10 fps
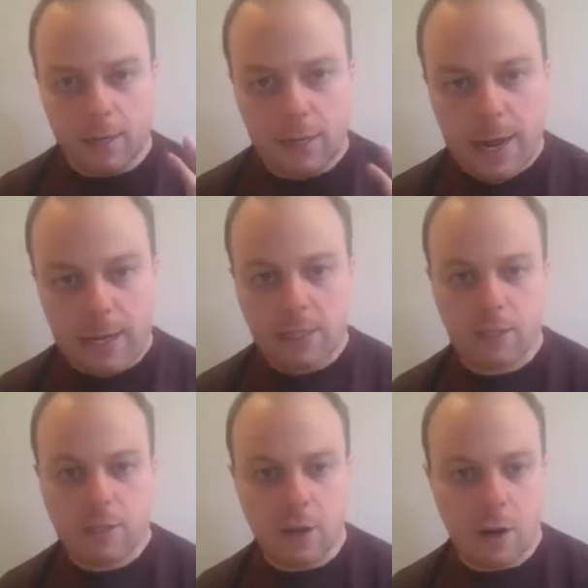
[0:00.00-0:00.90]
the next
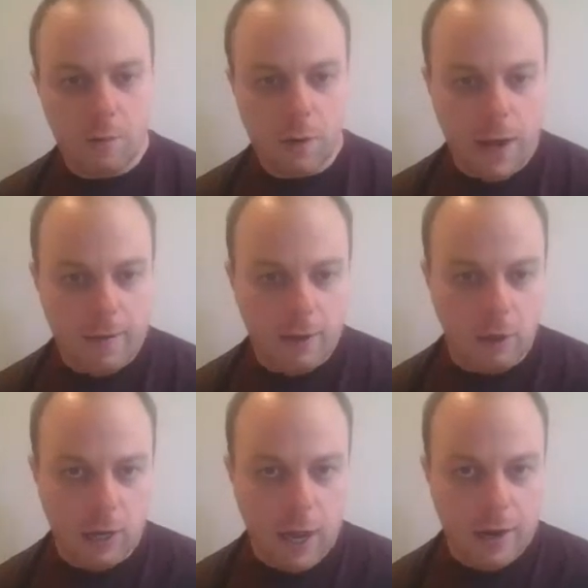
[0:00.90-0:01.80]
guitar I'm going to have a
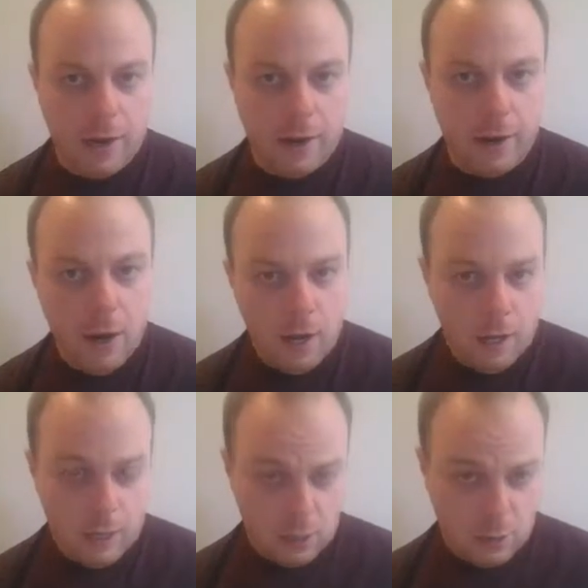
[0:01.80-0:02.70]
look at here
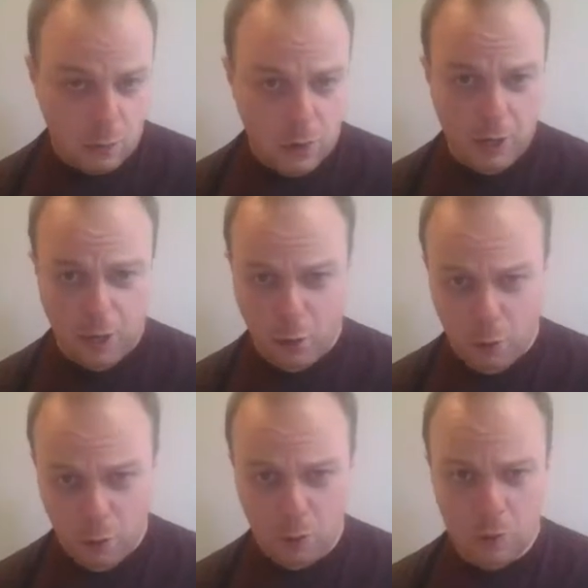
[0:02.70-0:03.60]
is a really
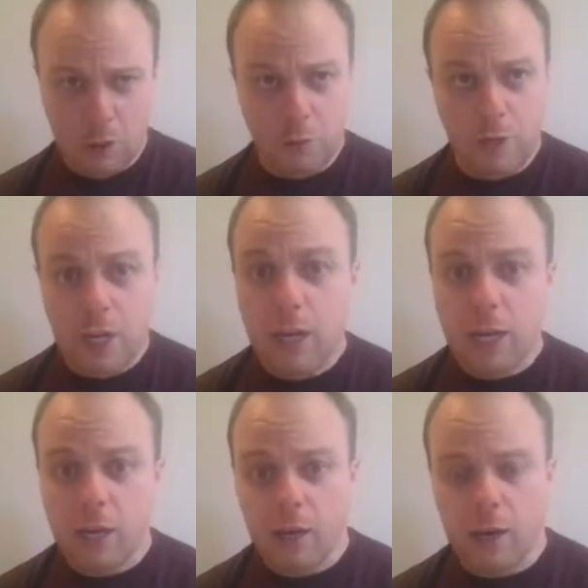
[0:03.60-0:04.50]
cool,
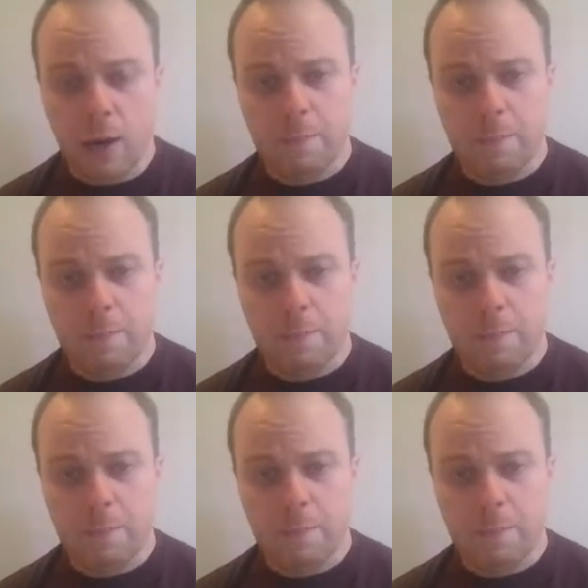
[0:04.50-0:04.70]
unique,